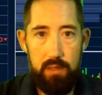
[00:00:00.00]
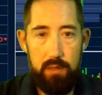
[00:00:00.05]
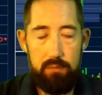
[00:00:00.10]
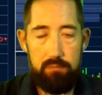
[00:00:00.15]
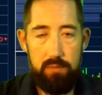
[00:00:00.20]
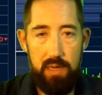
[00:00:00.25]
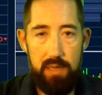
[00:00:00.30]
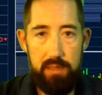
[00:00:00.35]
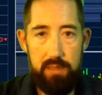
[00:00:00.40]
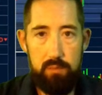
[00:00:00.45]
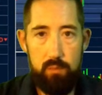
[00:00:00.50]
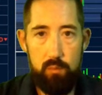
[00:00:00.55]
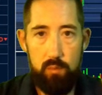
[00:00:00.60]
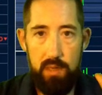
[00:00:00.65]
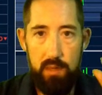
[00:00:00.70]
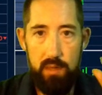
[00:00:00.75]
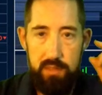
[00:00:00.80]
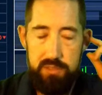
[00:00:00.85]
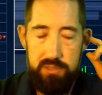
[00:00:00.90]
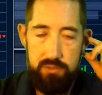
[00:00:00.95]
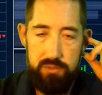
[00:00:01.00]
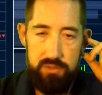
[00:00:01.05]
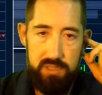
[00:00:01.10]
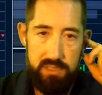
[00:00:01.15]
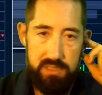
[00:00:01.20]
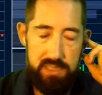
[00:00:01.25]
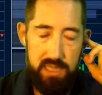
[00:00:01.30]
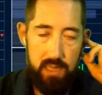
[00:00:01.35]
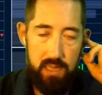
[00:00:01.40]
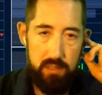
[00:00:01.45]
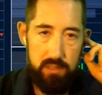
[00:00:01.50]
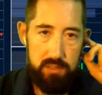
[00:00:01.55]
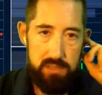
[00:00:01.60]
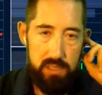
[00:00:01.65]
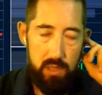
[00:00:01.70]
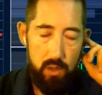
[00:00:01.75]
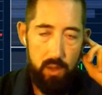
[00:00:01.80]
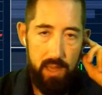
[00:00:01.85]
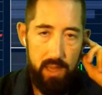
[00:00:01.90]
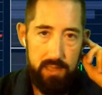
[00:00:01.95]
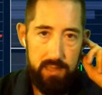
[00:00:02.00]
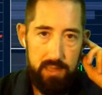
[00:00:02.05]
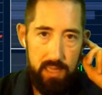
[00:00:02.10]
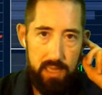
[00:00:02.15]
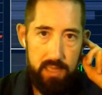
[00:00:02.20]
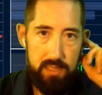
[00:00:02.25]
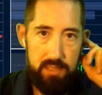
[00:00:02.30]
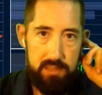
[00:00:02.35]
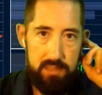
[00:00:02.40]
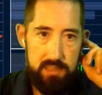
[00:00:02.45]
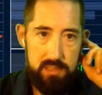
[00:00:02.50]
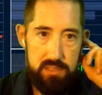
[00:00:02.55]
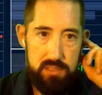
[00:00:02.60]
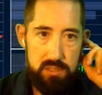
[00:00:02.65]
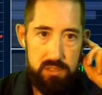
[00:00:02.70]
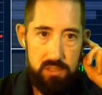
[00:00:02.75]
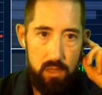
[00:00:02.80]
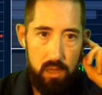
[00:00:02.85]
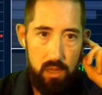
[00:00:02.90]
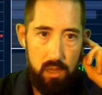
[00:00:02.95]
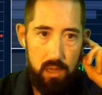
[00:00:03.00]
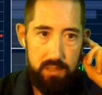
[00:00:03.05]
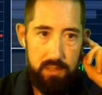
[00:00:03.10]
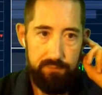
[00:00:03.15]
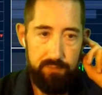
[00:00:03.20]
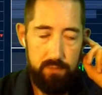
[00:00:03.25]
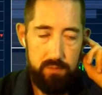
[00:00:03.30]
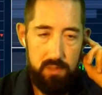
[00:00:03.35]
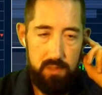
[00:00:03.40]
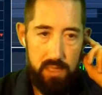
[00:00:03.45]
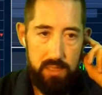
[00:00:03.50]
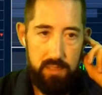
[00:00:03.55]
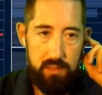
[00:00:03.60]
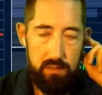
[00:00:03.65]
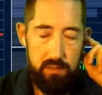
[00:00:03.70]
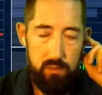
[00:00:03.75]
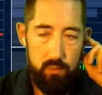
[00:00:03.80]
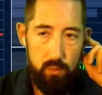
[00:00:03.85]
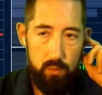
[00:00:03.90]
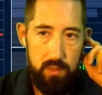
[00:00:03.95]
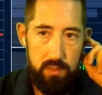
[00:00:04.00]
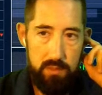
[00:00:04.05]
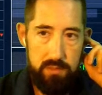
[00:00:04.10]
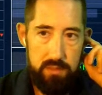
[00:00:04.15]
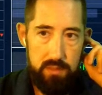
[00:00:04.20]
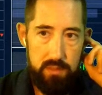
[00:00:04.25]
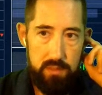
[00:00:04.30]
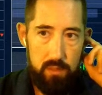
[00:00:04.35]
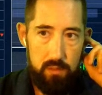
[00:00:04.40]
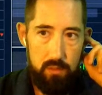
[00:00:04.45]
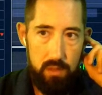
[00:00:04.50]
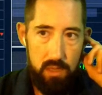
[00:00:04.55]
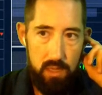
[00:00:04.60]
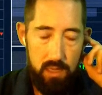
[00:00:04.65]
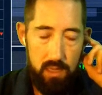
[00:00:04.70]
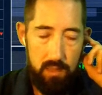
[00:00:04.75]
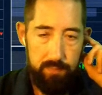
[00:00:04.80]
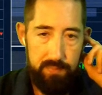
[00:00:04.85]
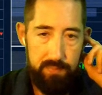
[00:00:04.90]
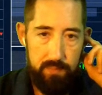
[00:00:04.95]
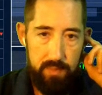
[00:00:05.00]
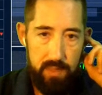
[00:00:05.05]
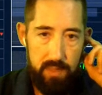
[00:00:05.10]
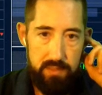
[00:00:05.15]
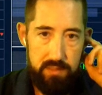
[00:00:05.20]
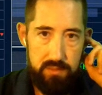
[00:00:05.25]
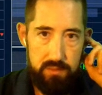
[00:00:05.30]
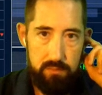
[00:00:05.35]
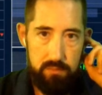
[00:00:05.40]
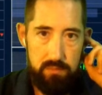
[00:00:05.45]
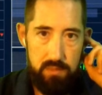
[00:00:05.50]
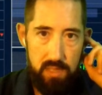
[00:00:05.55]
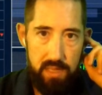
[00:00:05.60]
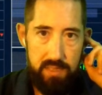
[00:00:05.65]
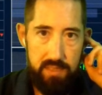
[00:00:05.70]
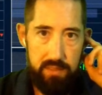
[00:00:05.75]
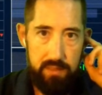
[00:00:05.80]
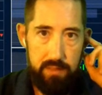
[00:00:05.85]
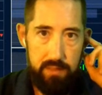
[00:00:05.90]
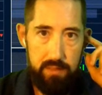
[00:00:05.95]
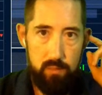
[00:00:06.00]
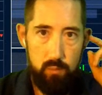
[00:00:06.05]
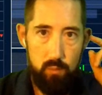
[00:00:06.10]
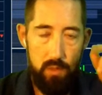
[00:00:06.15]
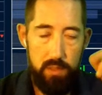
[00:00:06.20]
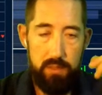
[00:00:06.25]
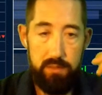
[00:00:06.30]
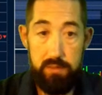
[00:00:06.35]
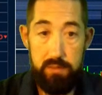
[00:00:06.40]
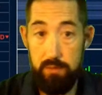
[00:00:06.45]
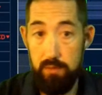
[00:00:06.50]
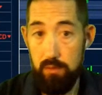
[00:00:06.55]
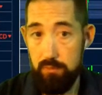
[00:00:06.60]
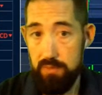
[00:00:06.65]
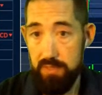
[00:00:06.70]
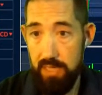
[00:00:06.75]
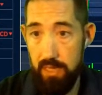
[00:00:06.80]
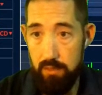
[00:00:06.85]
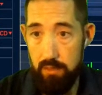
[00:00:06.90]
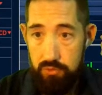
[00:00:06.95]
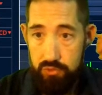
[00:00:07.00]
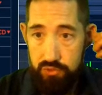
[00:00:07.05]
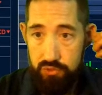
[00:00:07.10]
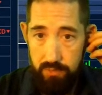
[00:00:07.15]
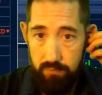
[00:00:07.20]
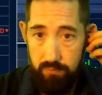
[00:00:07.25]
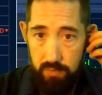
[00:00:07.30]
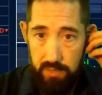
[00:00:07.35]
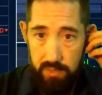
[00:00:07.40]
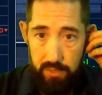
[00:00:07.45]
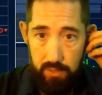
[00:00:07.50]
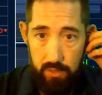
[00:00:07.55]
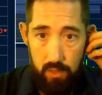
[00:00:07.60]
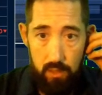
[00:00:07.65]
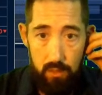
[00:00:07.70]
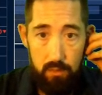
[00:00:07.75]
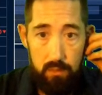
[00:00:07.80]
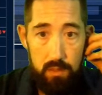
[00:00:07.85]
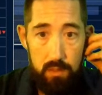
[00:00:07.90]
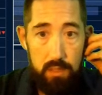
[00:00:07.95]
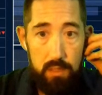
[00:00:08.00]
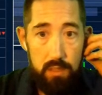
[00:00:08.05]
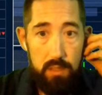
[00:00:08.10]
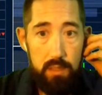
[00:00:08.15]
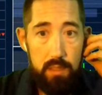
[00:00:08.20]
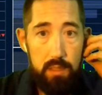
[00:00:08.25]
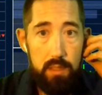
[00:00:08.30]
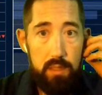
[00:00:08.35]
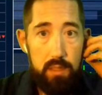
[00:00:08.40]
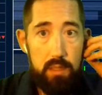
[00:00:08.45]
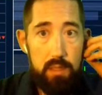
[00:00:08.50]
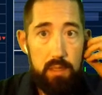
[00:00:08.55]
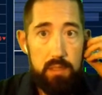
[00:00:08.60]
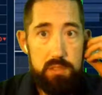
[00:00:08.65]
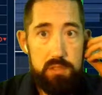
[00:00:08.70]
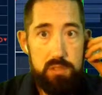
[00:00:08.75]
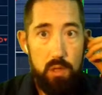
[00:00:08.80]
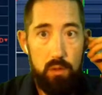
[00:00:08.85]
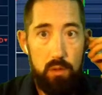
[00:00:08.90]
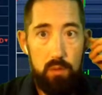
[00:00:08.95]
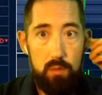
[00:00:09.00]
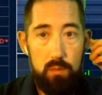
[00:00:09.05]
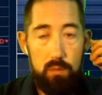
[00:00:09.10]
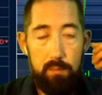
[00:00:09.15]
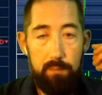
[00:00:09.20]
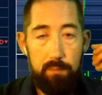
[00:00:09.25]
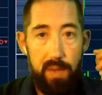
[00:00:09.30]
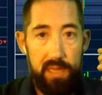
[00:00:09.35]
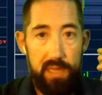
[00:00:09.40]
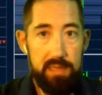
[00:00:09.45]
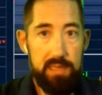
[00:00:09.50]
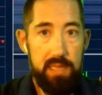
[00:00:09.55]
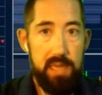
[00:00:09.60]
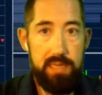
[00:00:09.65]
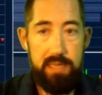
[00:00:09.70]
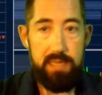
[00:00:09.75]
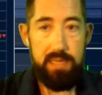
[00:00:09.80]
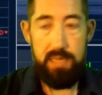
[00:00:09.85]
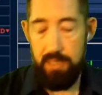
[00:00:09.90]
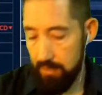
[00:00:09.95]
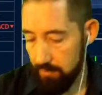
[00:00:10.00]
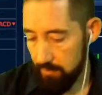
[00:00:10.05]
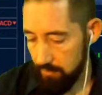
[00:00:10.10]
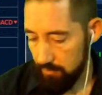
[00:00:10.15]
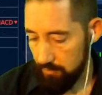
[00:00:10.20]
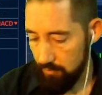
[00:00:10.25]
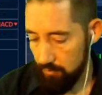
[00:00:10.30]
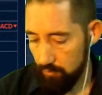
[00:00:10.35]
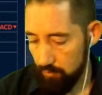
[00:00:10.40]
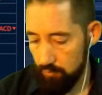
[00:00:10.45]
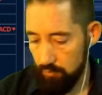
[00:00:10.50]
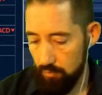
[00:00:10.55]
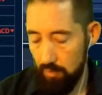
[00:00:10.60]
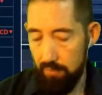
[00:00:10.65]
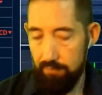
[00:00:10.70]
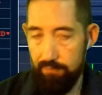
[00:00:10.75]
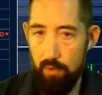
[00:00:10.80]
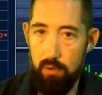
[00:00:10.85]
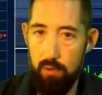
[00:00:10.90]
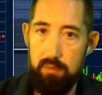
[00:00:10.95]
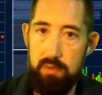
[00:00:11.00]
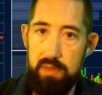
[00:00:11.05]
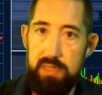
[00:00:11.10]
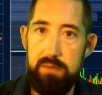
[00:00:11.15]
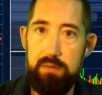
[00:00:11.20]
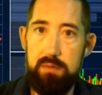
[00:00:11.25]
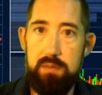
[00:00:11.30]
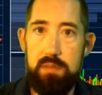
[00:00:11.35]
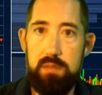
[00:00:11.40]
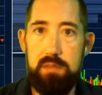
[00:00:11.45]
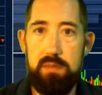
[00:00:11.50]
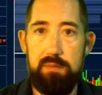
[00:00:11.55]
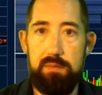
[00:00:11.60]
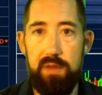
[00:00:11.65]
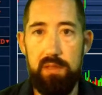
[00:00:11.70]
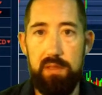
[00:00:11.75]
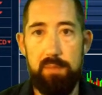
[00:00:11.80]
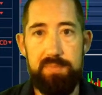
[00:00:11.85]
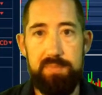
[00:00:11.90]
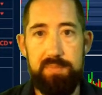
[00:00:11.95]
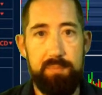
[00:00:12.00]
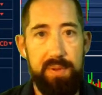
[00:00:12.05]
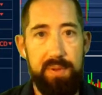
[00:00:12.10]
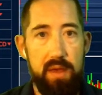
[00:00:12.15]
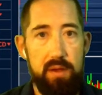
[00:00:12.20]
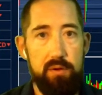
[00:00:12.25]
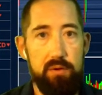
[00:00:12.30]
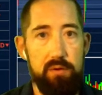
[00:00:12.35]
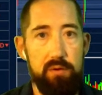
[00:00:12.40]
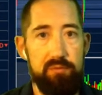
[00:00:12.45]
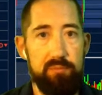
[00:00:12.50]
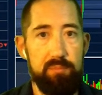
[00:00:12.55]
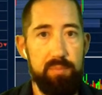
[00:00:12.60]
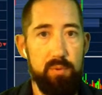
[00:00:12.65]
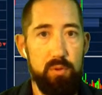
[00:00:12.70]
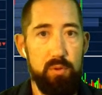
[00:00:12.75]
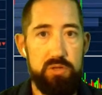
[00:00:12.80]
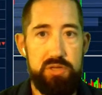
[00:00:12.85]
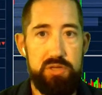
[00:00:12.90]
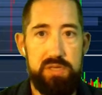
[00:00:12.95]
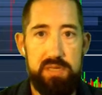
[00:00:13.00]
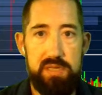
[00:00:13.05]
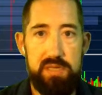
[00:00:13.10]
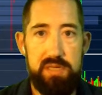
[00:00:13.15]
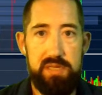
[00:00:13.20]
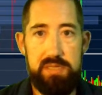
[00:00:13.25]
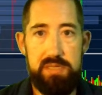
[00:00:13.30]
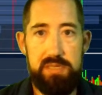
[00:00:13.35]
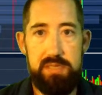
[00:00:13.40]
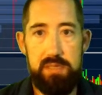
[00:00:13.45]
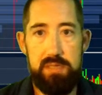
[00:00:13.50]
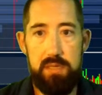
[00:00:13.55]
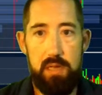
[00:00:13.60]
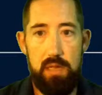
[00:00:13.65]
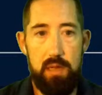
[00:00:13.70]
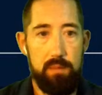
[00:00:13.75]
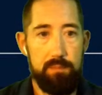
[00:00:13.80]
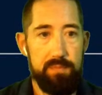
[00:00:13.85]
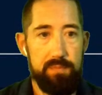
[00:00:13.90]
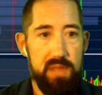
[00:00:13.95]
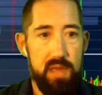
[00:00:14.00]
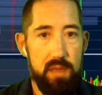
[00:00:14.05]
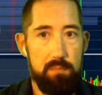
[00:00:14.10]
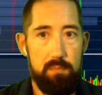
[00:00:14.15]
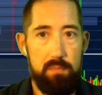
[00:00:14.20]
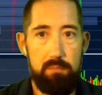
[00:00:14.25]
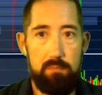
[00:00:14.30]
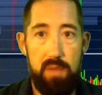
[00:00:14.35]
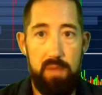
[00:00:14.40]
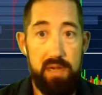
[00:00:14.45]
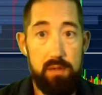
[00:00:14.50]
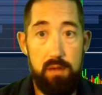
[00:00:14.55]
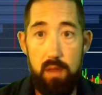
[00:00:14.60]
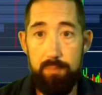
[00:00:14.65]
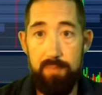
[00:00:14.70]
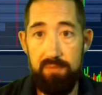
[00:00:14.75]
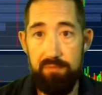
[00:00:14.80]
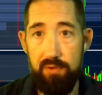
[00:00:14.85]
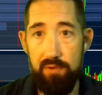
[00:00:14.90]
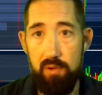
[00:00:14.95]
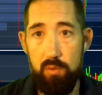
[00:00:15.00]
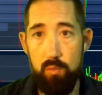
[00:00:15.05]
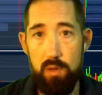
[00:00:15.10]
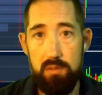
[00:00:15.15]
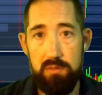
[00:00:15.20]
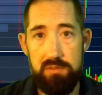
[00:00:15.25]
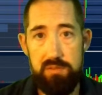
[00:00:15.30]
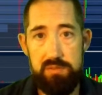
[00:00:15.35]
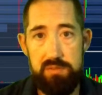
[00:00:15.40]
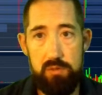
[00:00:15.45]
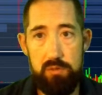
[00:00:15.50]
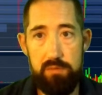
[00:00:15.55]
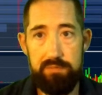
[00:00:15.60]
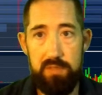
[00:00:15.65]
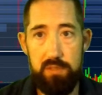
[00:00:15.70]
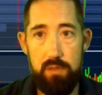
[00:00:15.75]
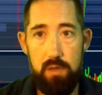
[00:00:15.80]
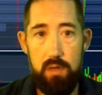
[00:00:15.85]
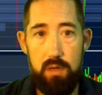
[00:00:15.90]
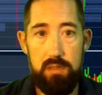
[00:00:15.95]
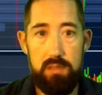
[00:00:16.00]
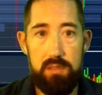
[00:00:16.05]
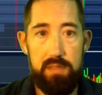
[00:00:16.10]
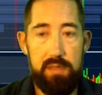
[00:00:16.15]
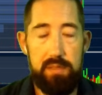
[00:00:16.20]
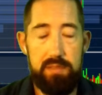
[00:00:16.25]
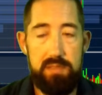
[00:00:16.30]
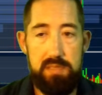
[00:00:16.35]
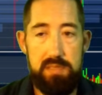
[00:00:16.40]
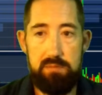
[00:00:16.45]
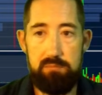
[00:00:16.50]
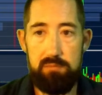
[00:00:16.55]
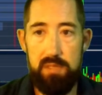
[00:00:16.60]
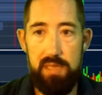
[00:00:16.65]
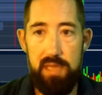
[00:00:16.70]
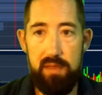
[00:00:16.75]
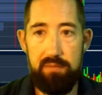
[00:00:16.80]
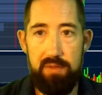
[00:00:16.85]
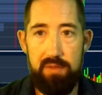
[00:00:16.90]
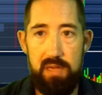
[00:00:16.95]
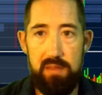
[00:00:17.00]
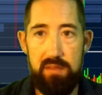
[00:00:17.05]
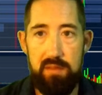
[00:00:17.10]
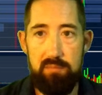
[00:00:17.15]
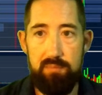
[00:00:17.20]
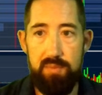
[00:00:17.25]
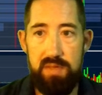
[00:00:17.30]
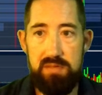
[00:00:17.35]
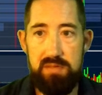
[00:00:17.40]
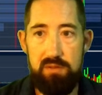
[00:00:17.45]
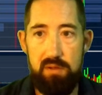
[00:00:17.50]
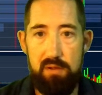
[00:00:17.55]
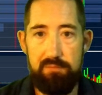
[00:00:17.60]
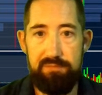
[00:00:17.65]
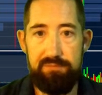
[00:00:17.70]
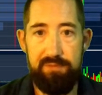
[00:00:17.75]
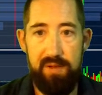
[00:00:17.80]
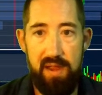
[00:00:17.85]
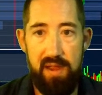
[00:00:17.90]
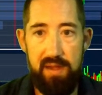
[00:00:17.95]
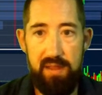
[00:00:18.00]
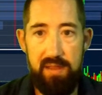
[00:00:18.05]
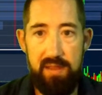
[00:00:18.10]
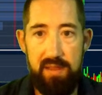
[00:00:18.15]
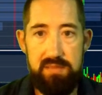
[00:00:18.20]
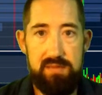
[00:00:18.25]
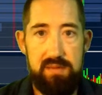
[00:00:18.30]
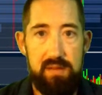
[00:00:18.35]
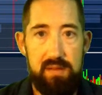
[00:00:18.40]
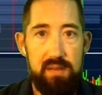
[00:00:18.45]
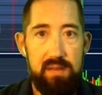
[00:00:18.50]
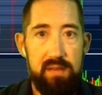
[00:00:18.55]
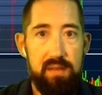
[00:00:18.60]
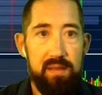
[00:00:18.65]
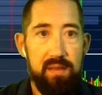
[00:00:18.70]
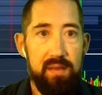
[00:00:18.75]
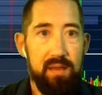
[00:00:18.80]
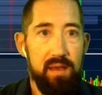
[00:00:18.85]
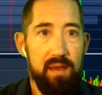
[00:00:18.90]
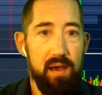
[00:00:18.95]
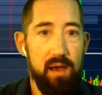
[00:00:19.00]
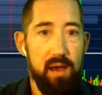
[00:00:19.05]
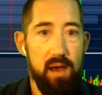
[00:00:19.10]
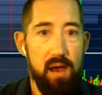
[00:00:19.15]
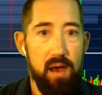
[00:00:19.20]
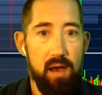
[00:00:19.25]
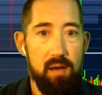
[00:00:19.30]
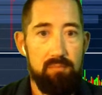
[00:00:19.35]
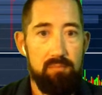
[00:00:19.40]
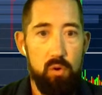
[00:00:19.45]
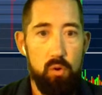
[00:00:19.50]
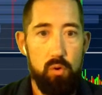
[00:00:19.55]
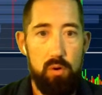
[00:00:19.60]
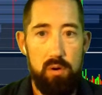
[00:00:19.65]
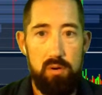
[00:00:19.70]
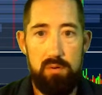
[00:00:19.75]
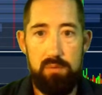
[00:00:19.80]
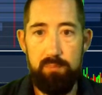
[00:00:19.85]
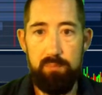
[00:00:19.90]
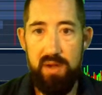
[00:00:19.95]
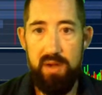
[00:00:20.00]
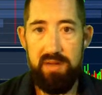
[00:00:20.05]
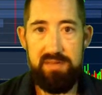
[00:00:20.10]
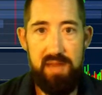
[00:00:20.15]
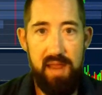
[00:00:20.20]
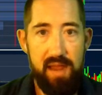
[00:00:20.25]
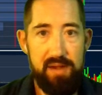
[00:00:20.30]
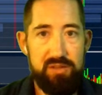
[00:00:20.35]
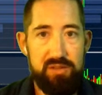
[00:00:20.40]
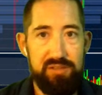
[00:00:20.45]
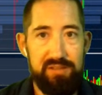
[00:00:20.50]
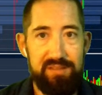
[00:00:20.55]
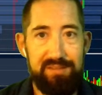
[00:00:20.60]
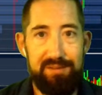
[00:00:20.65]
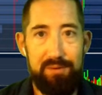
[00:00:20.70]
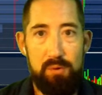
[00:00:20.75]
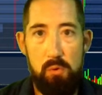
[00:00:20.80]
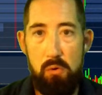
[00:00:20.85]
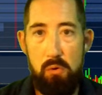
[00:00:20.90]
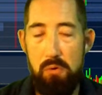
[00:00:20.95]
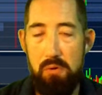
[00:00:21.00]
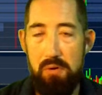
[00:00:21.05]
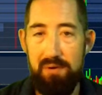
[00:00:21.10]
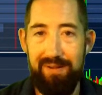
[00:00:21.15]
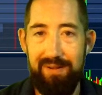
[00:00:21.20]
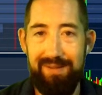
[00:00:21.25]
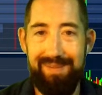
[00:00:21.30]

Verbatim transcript: right? Whereas you sit down and say, I like this stock. If you like it, you want it to go up, right? Do you like it and want it to go down? Generally, no. So by liking it, you have already developed a pattern of bullishness um, that might not be very well deserved at all. It doesn't really have anything based on finance um, or price action or,